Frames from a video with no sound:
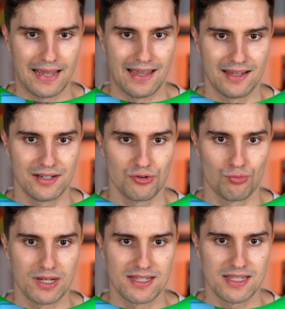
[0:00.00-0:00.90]
and
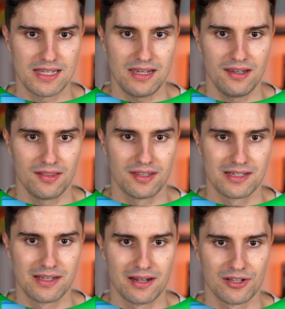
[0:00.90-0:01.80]
we see
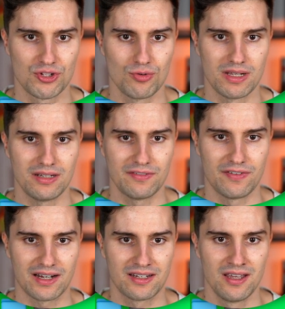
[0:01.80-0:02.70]
this little zoom in
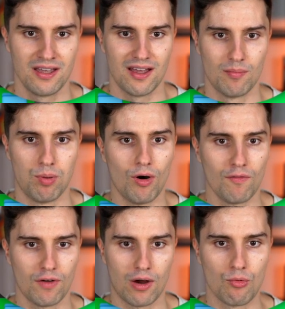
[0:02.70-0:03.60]
effect
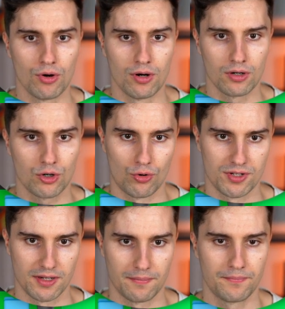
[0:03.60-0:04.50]
above our
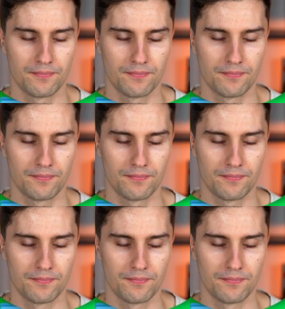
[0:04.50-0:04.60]
cursor.